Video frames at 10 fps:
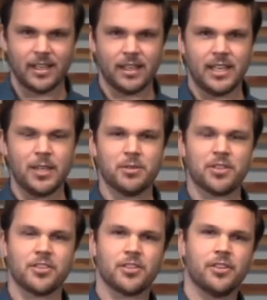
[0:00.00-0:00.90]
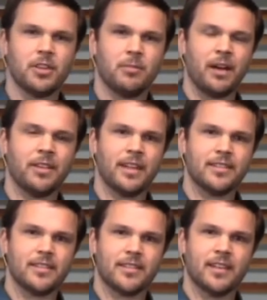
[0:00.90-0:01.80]
He was concerned about that
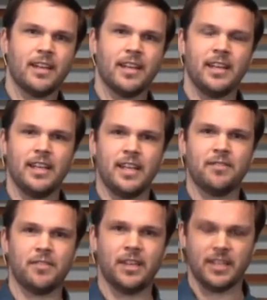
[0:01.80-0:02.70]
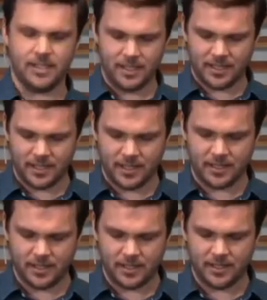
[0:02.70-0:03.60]
sudden, infinite
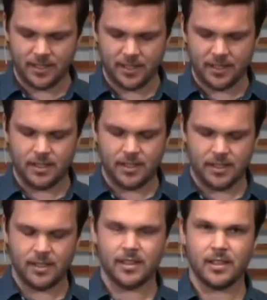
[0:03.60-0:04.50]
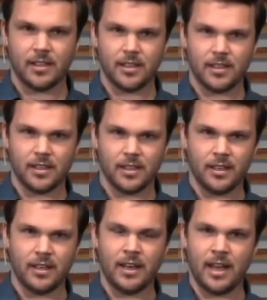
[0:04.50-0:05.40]
distance
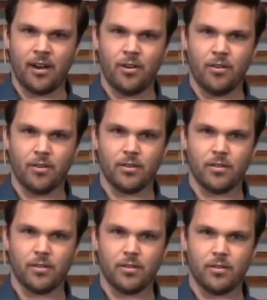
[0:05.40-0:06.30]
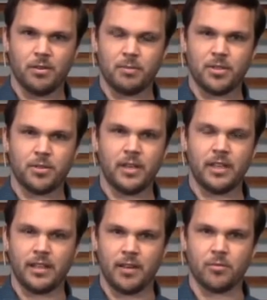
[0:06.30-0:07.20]
that now was between
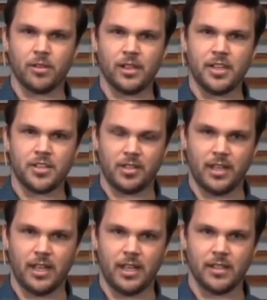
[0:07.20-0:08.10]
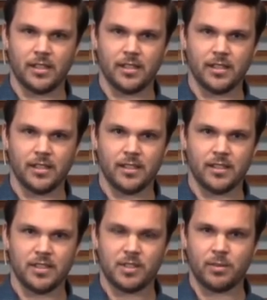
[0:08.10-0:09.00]
them relationally,
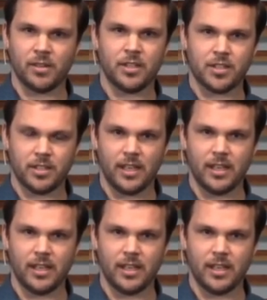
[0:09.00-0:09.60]
spiritually.